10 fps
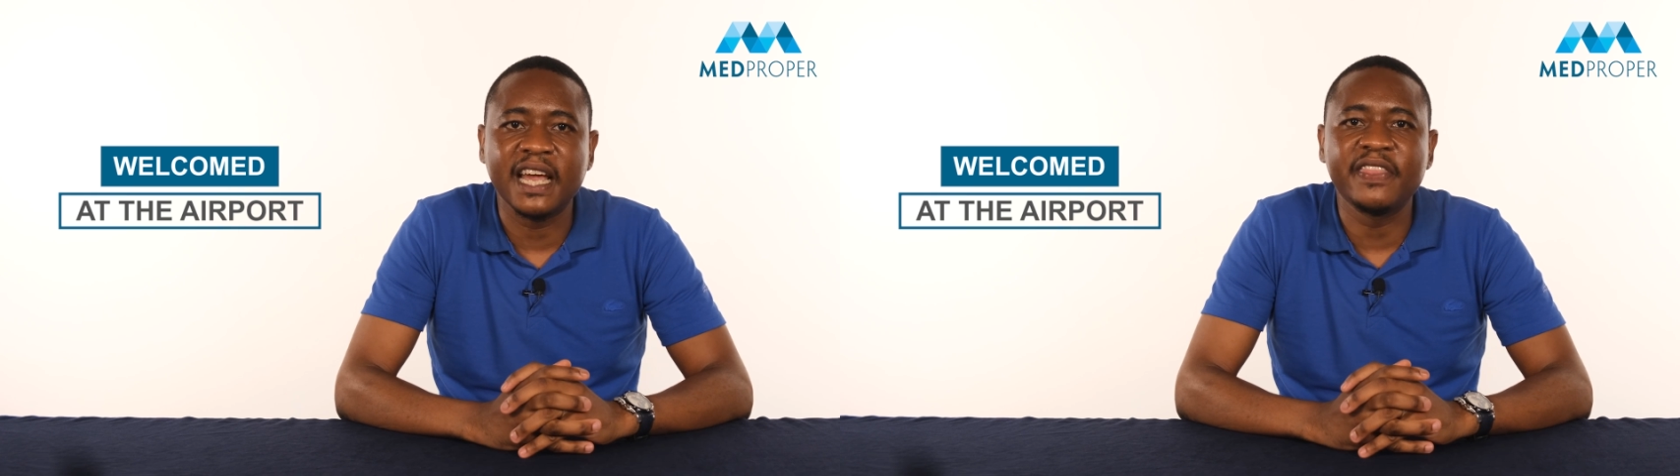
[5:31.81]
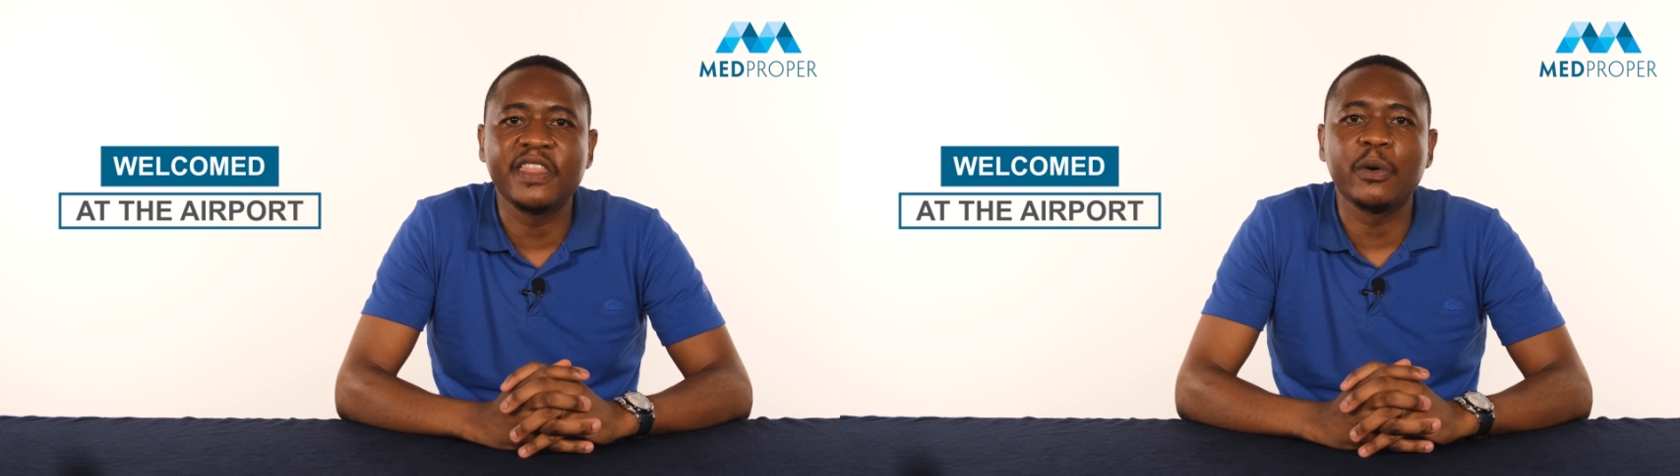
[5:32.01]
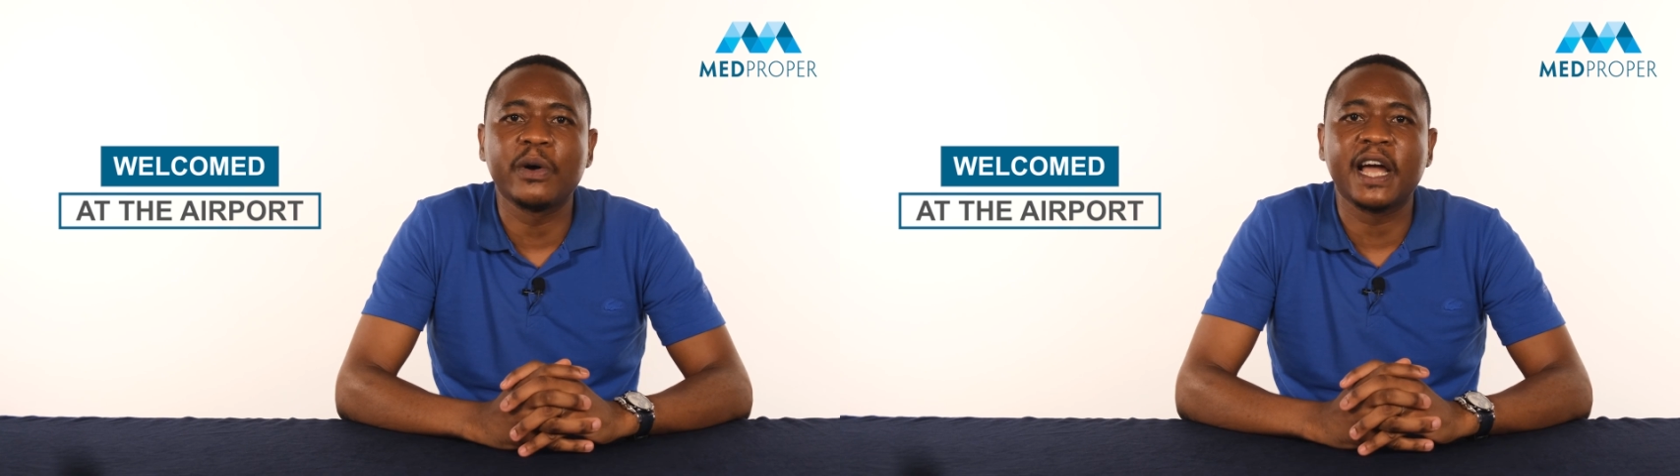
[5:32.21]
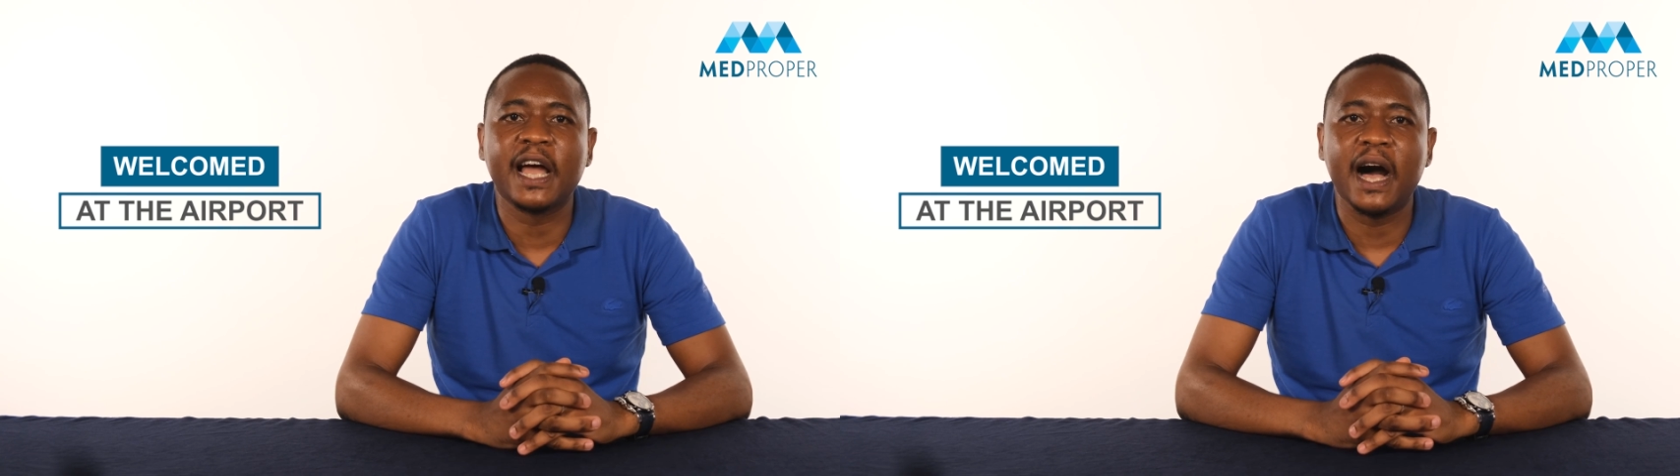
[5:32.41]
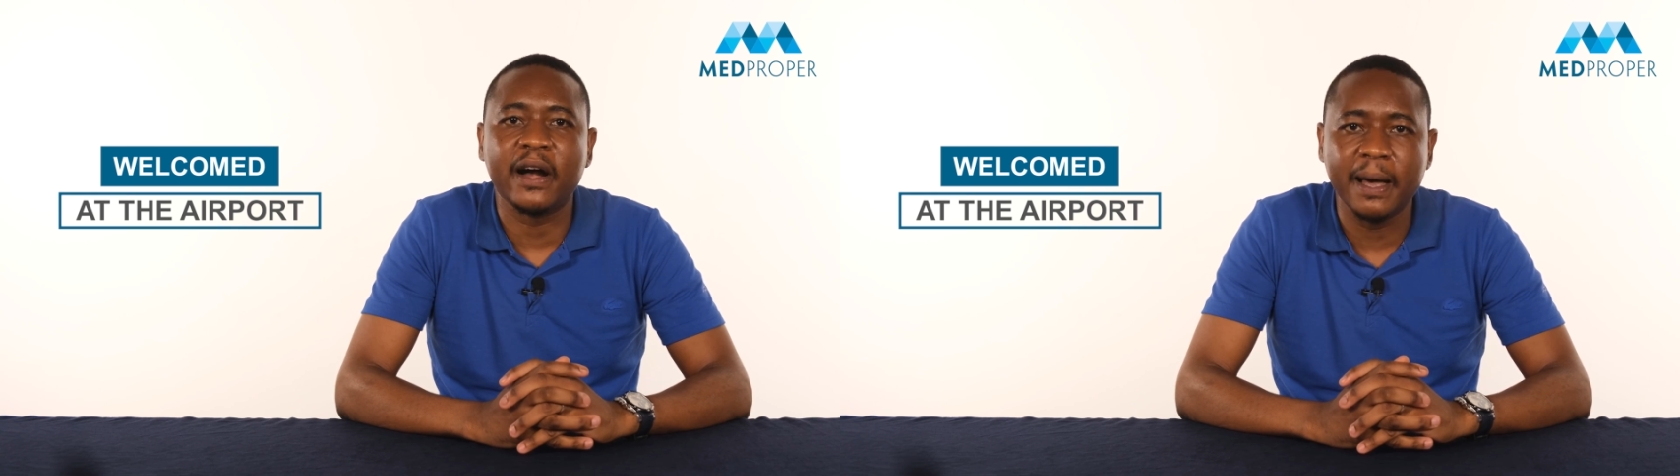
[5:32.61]
and they'll
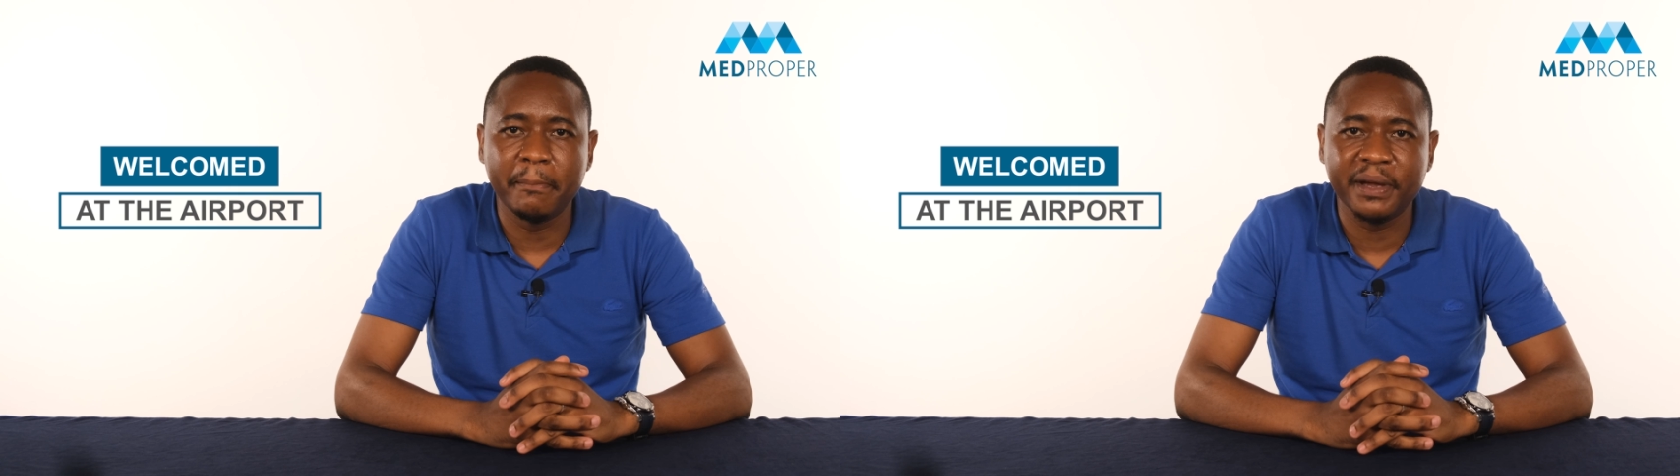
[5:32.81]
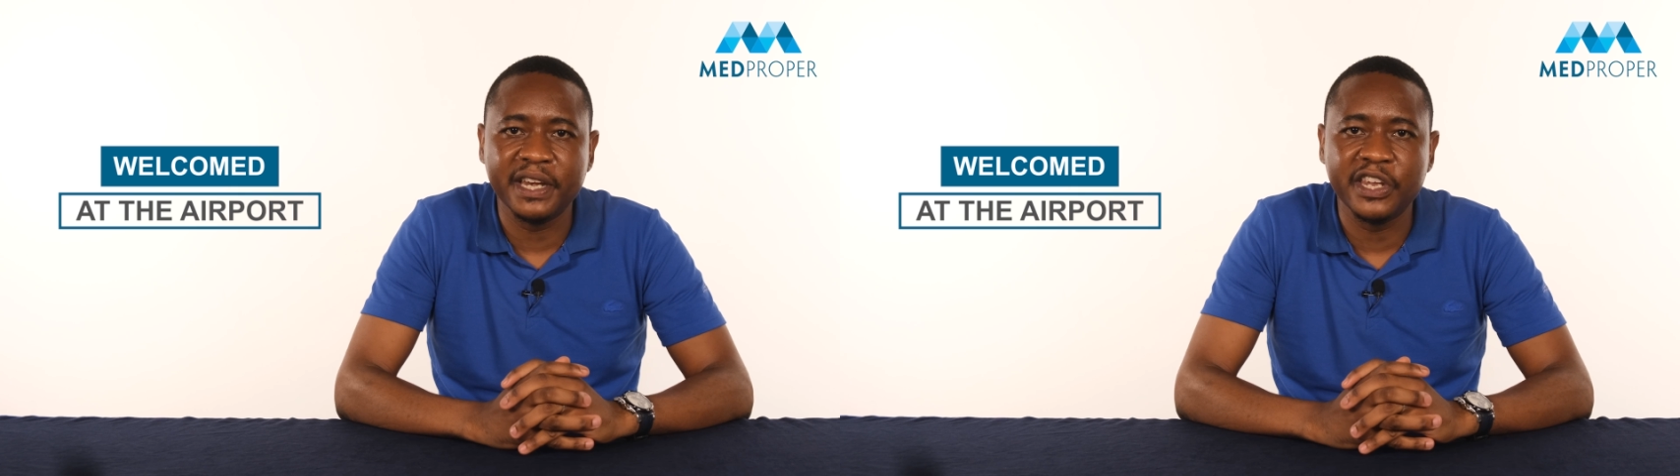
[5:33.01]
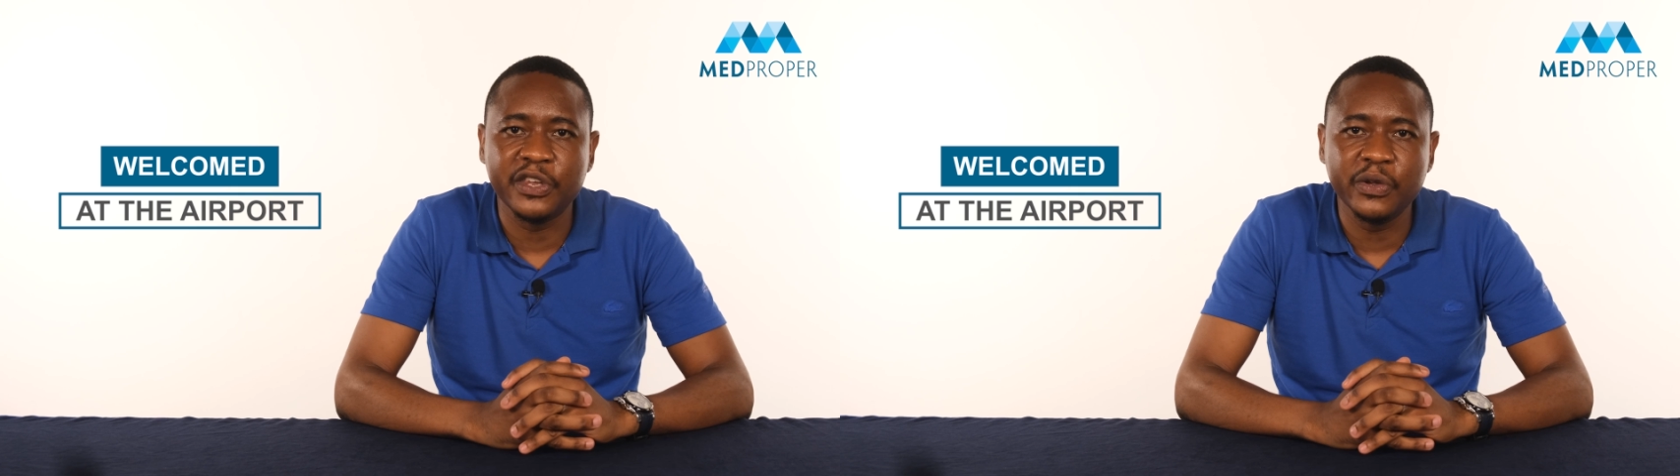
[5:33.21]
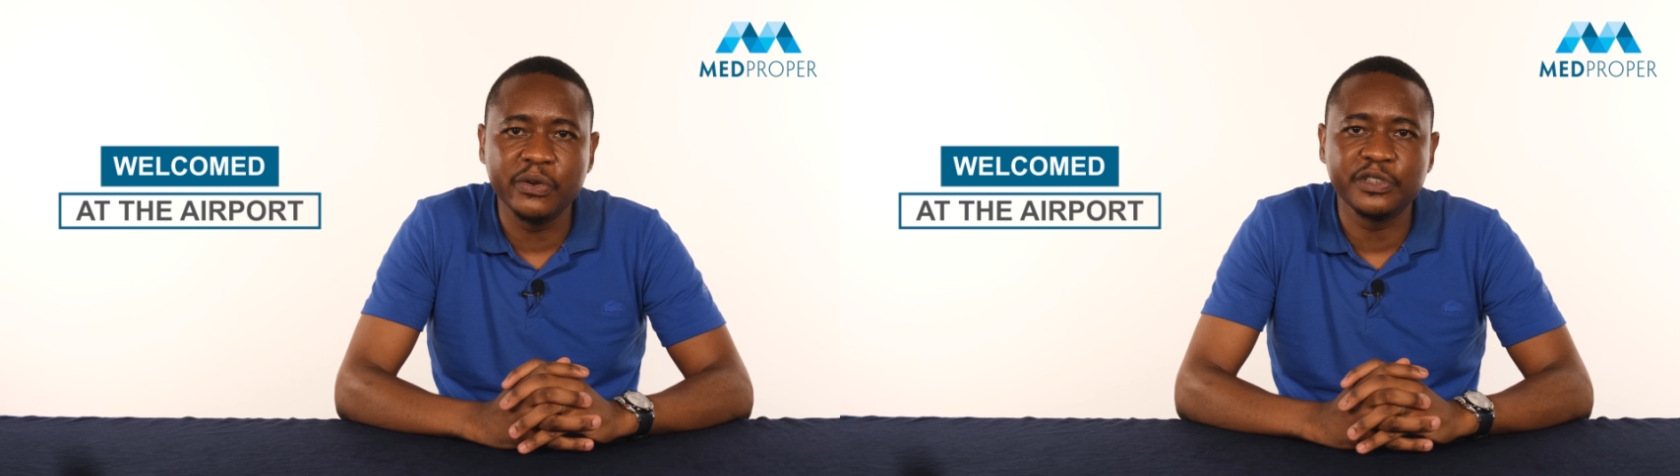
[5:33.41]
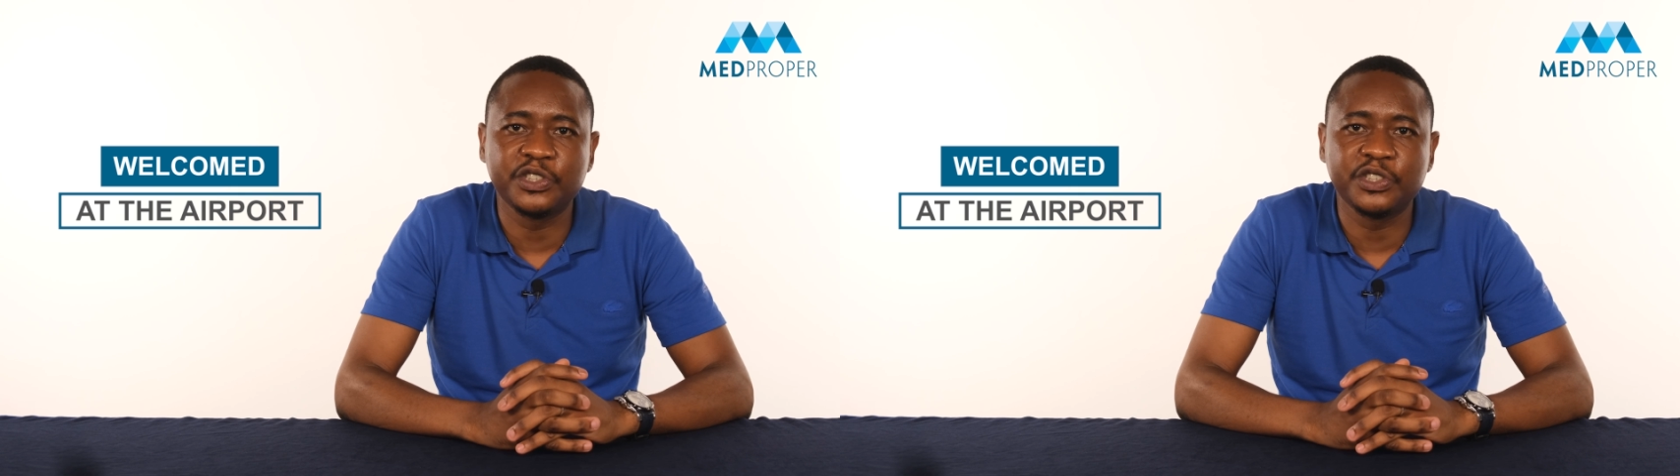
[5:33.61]
accompany you